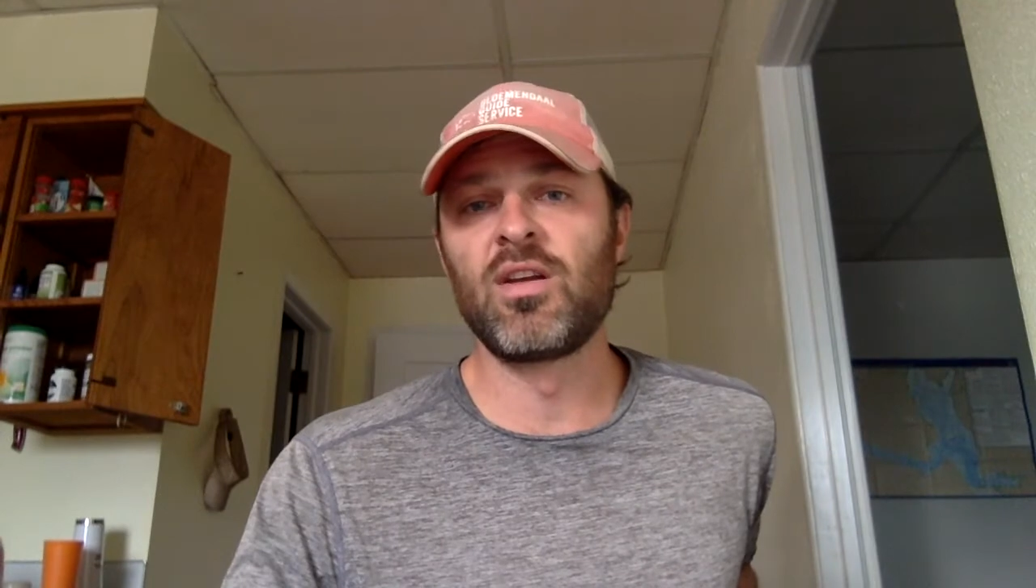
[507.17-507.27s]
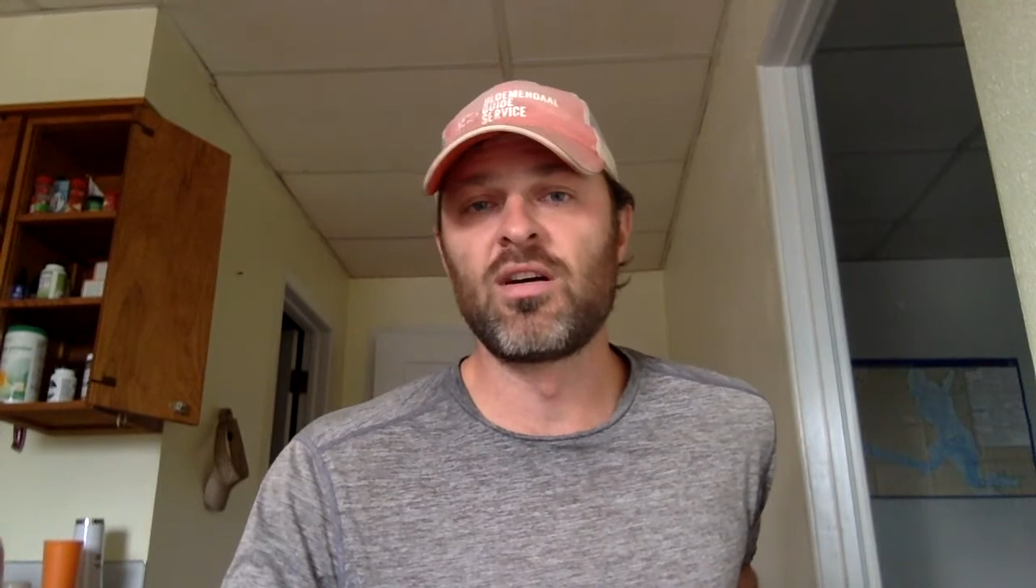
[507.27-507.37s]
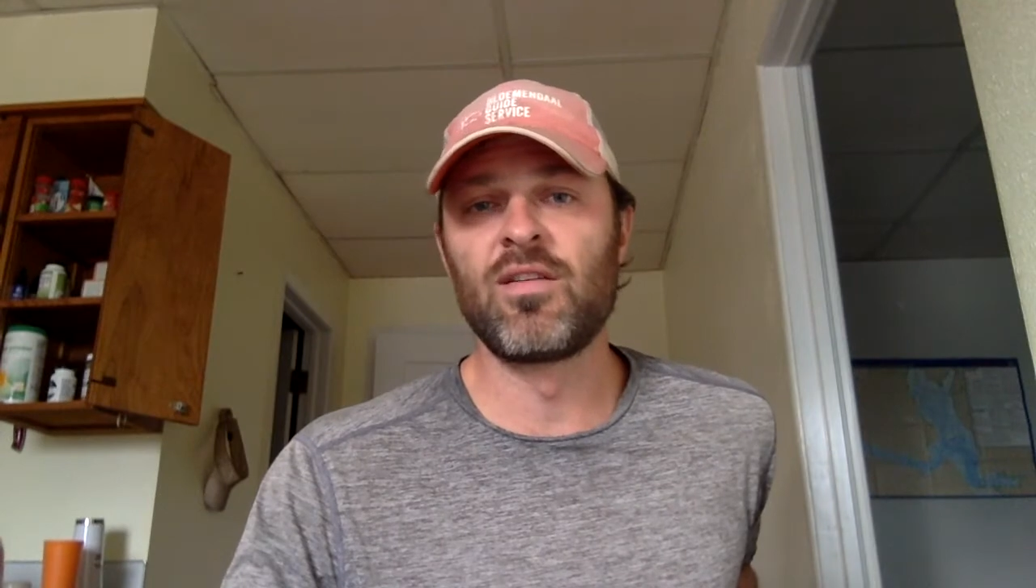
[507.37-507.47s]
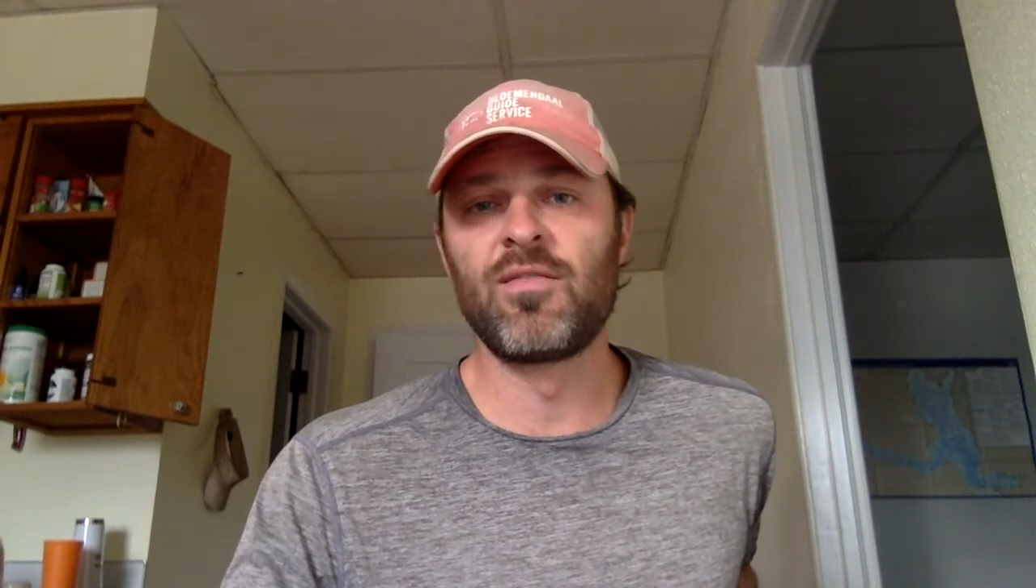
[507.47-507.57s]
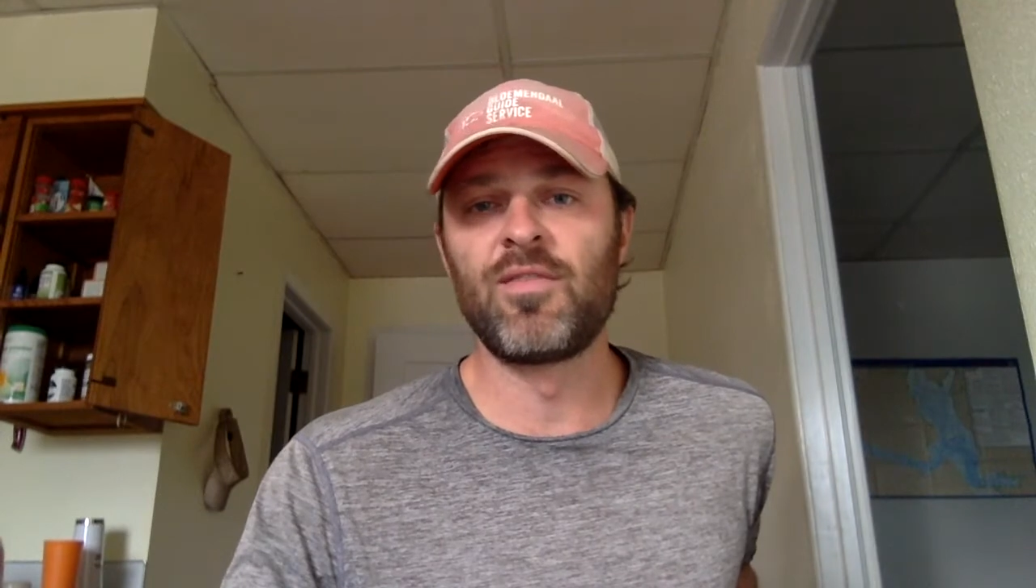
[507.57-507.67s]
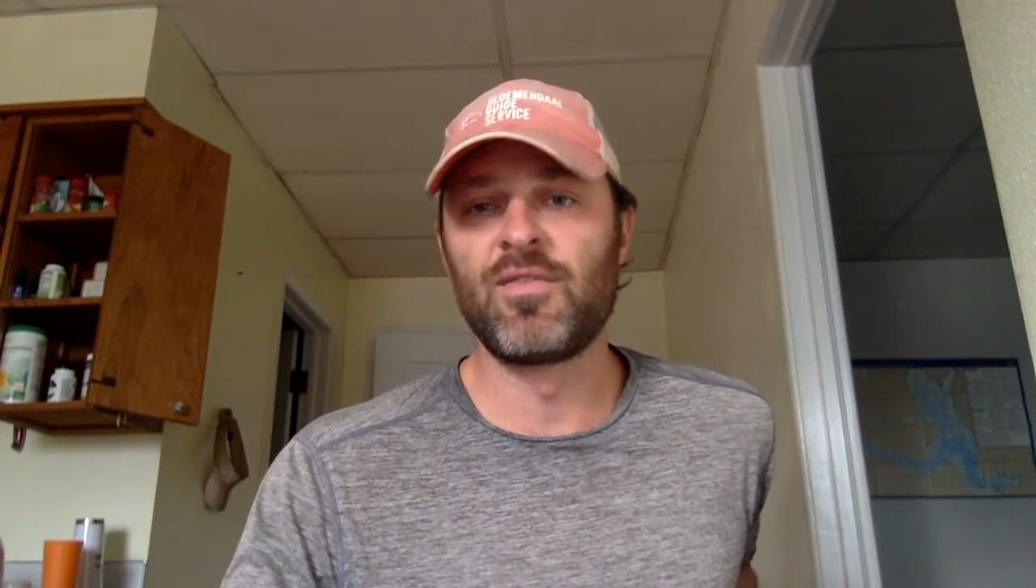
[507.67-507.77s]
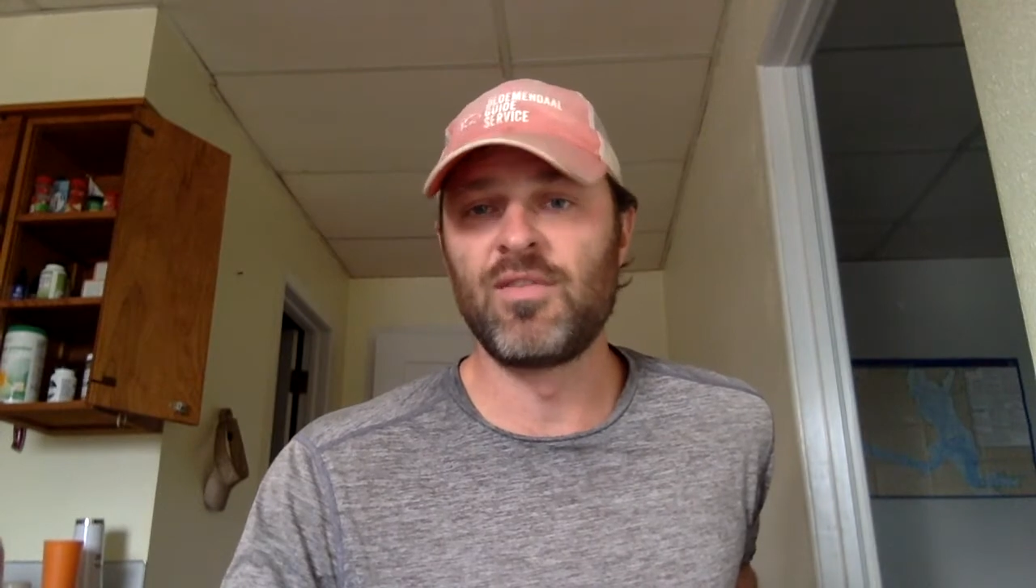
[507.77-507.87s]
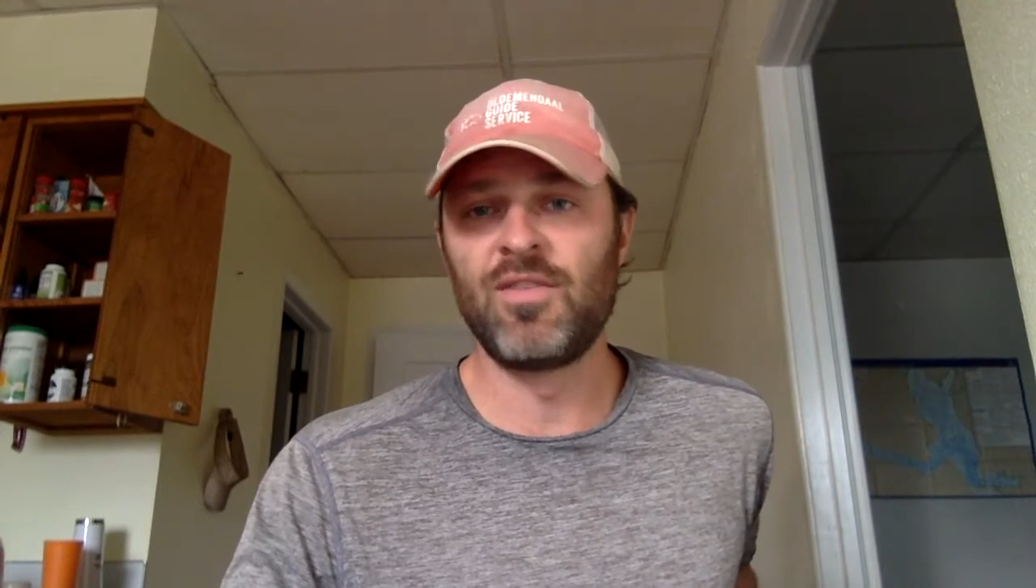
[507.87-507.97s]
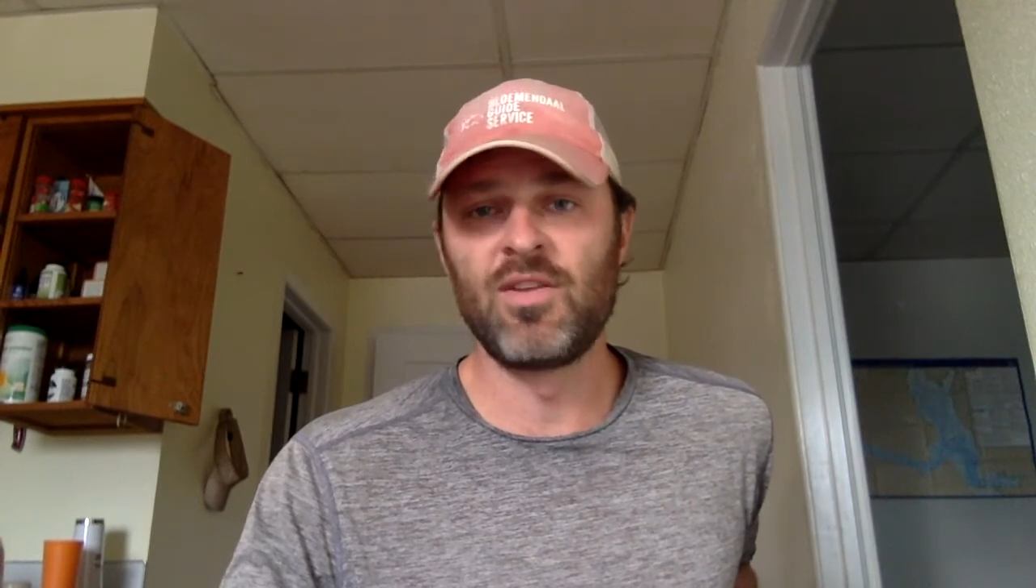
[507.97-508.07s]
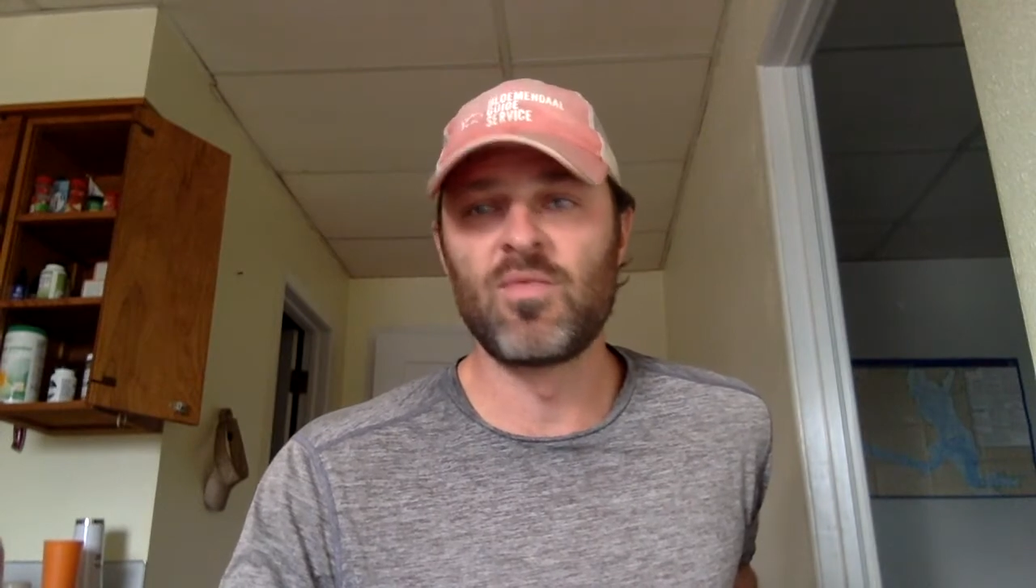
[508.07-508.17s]
caught in 50
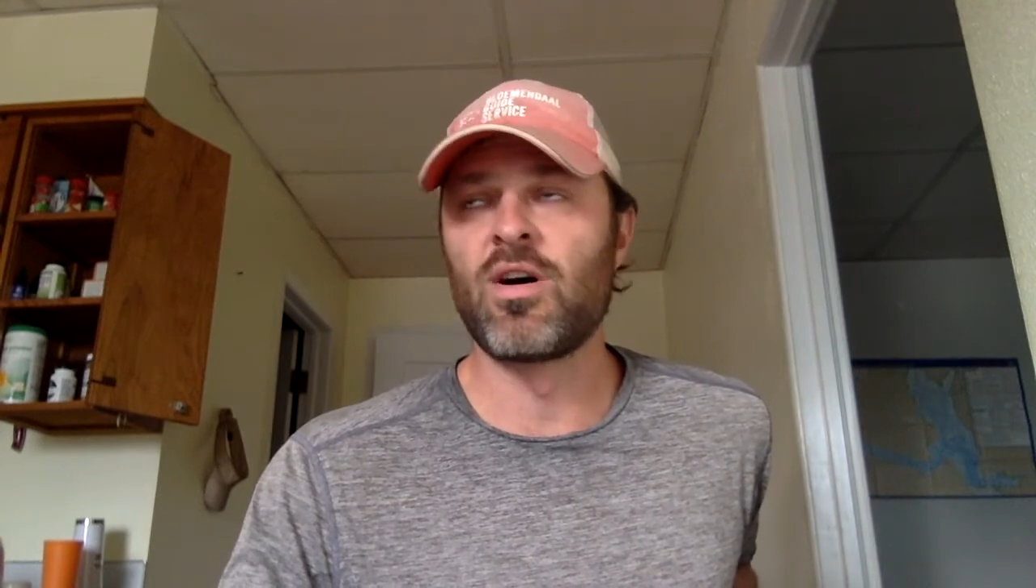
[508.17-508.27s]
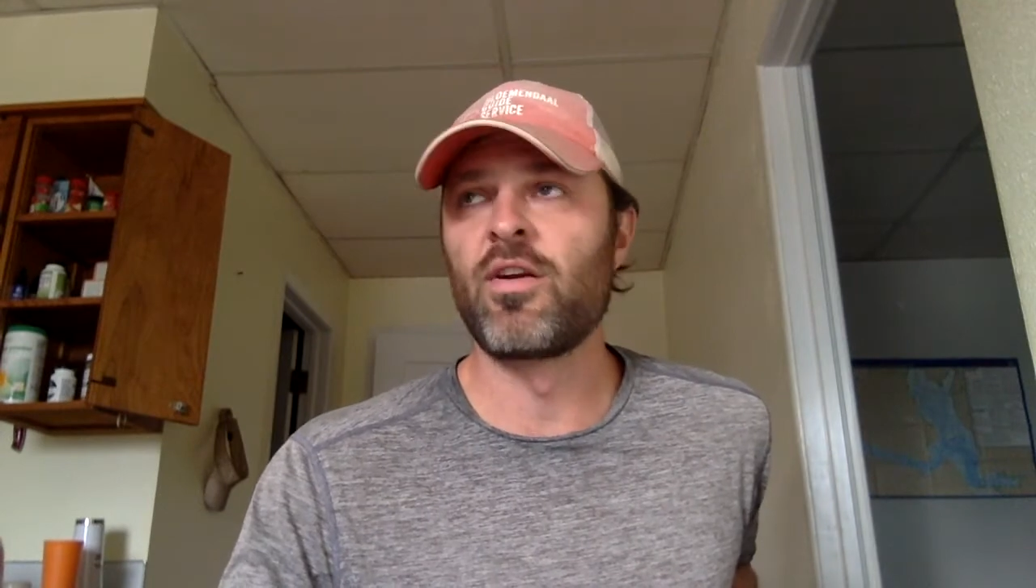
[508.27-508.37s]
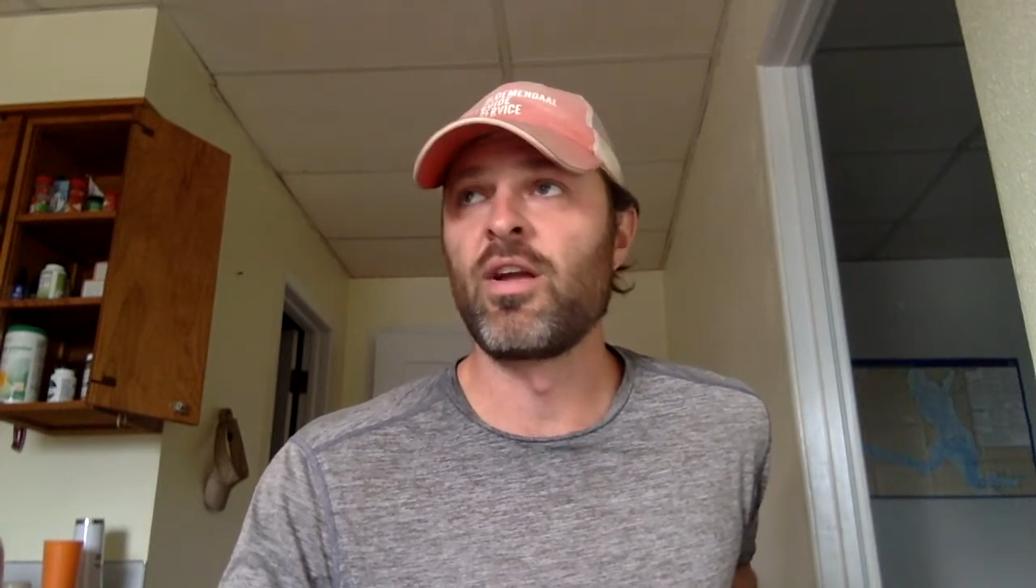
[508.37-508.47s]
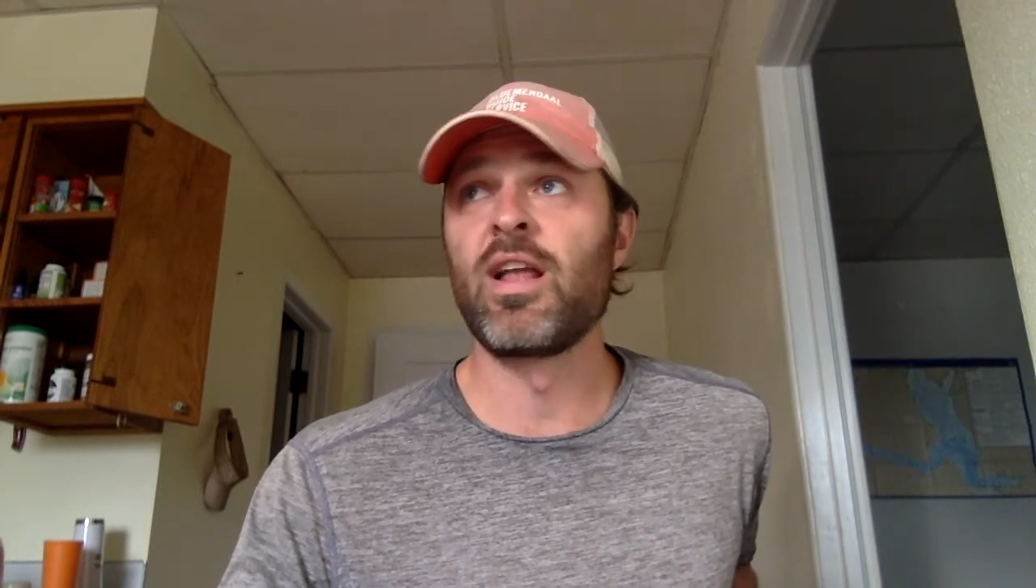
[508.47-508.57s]
feet of water.